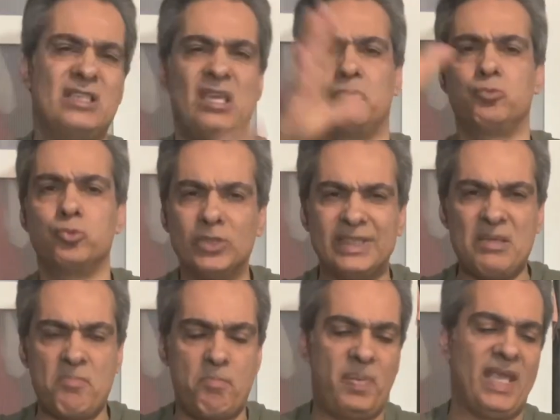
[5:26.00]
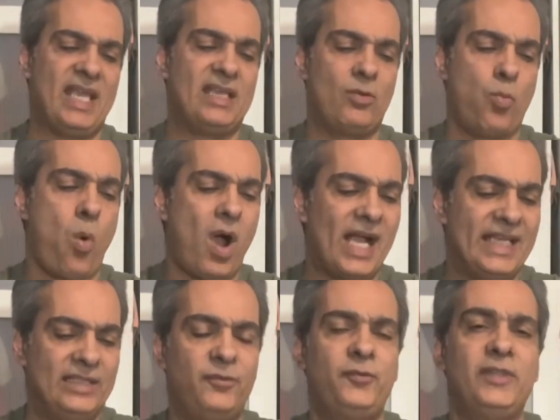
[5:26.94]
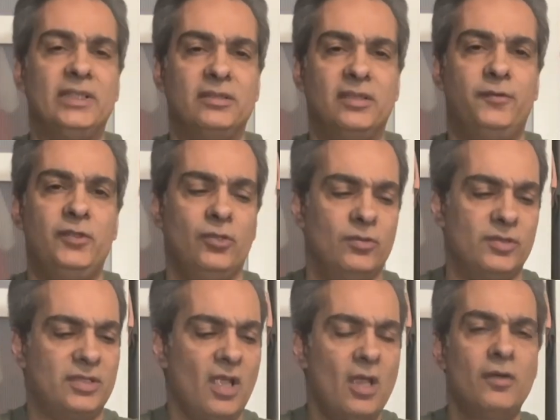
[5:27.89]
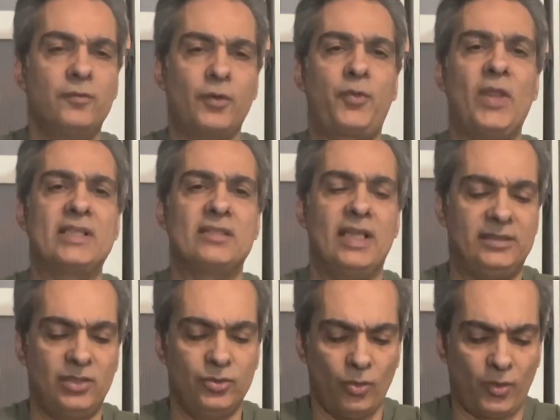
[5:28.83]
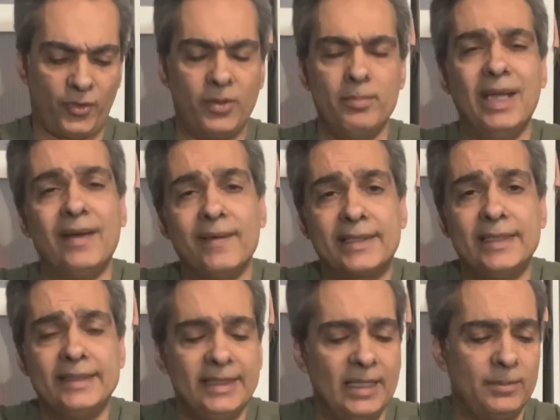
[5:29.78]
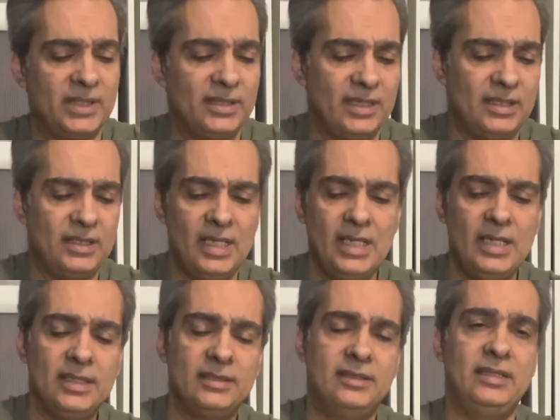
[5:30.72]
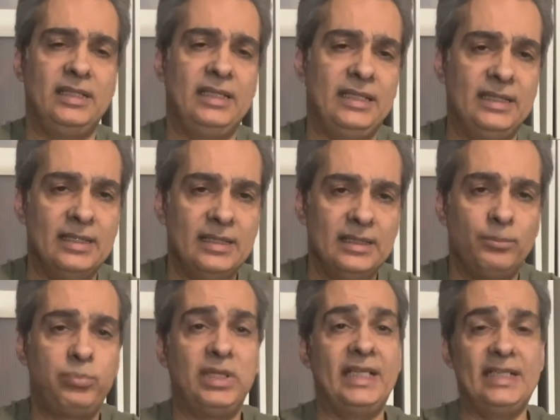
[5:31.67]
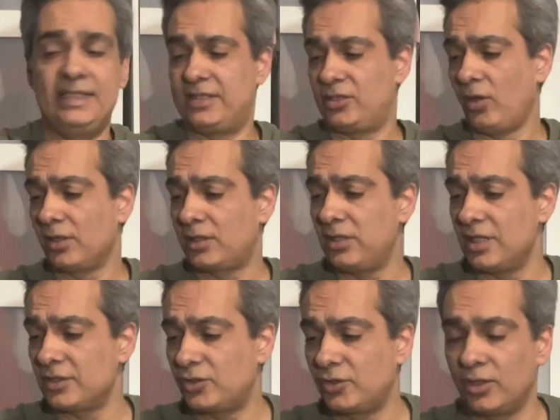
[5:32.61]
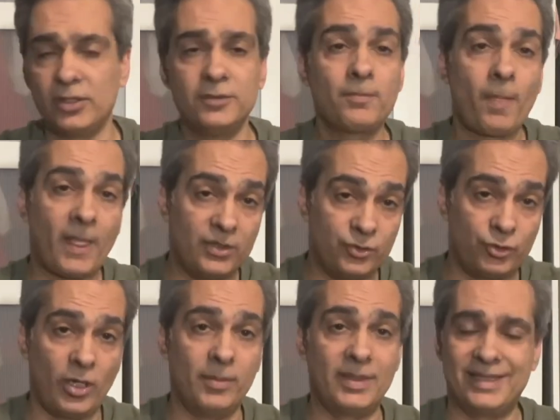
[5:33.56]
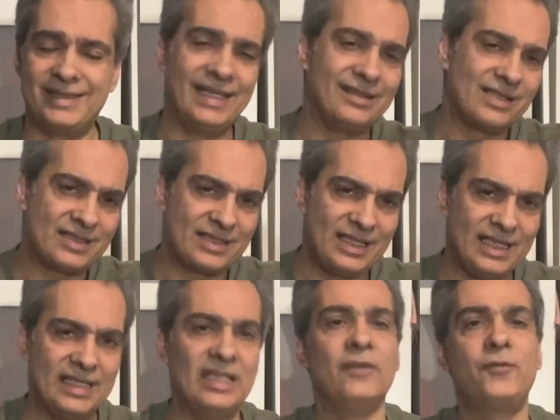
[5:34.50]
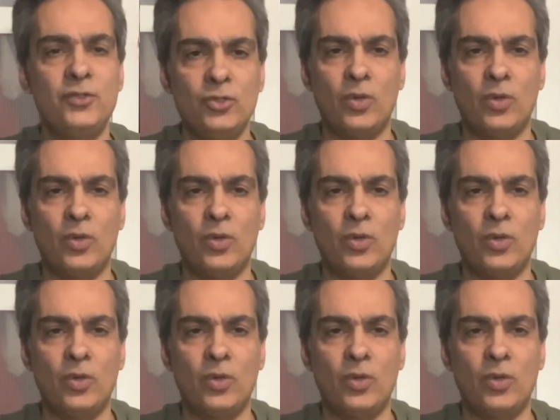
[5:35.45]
get really big wide field of views for things like the North American Nebula, the Pleiades Star Cluster, Andromeda Galaxy, and a few